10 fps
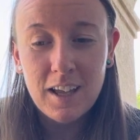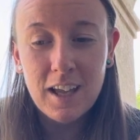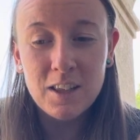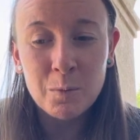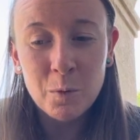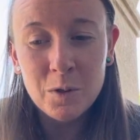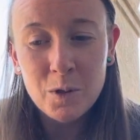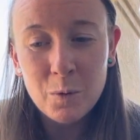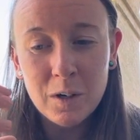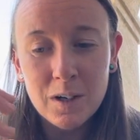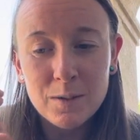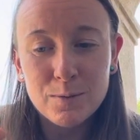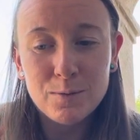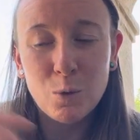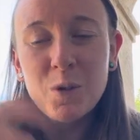And the more you are
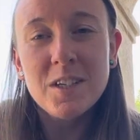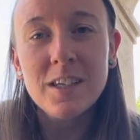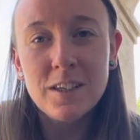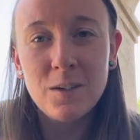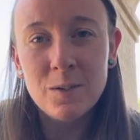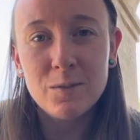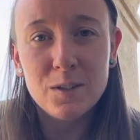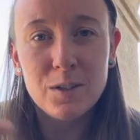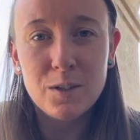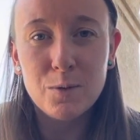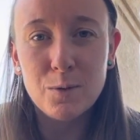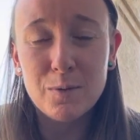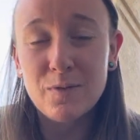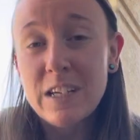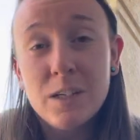forcing the universe to
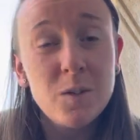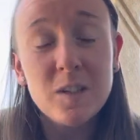feed you